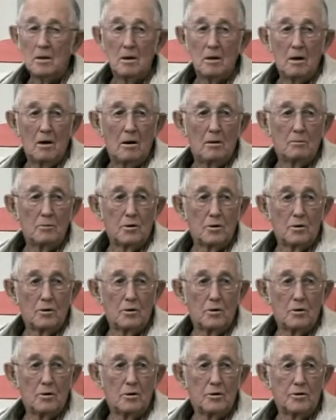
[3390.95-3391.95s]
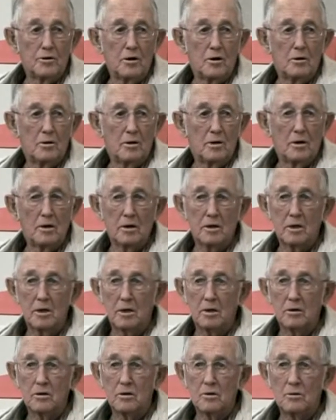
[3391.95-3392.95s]
I'm a little hard hearing. and I
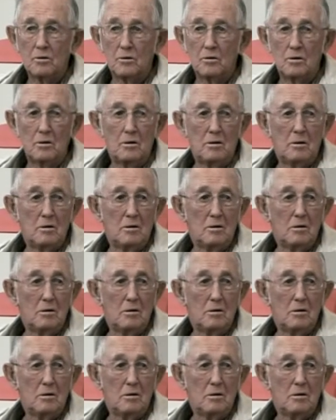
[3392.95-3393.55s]
can't hear her. She's